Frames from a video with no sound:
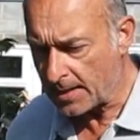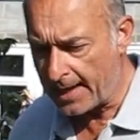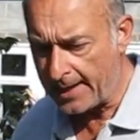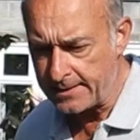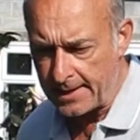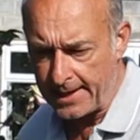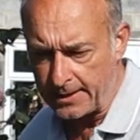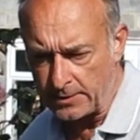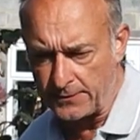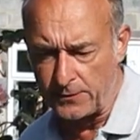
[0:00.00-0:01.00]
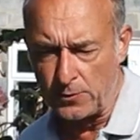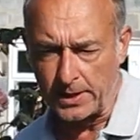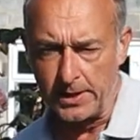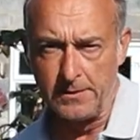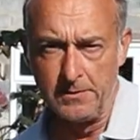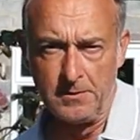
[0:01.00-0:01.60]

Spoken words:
and angle the fork in.